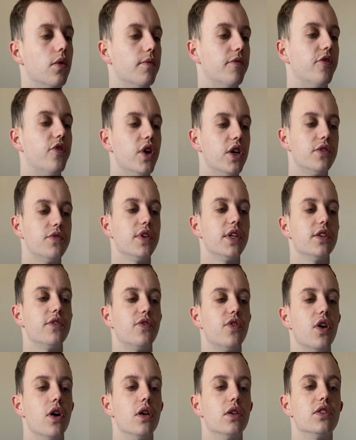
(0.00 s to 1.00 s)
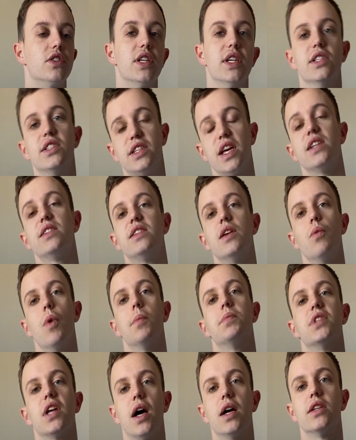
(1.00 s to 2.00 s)
first things first is testing
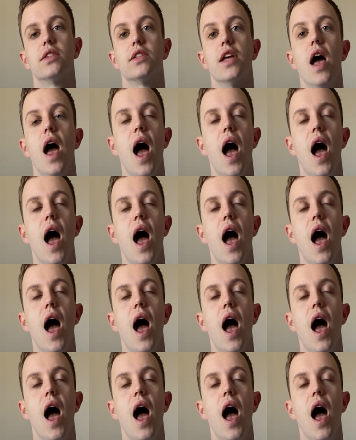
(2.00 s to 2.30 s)
websites.